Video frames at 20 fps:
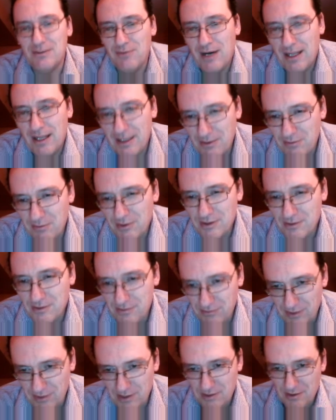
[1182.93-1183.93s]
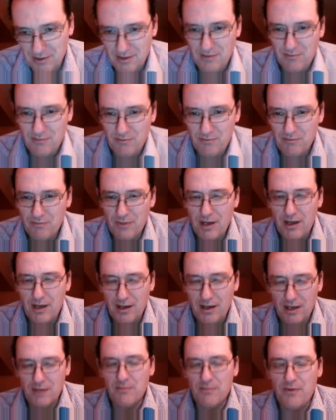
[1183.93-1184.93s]
Well, it was what
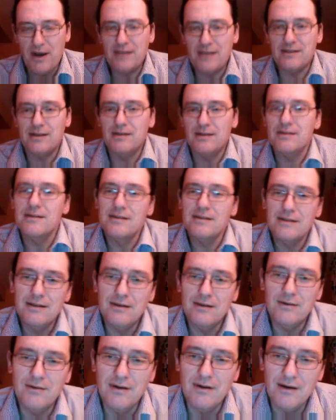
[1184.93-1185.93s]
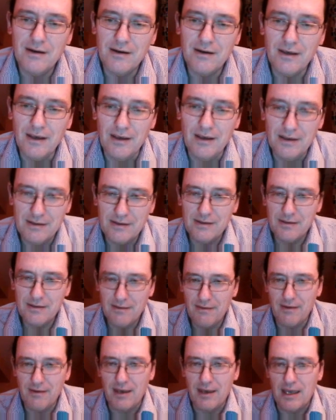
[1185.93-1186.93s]
in present is
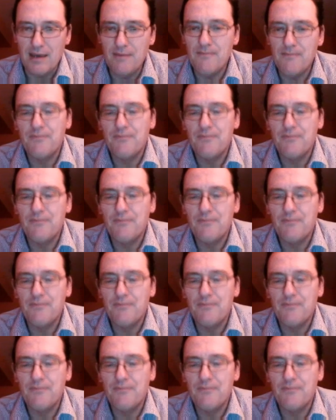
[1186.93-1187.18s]
the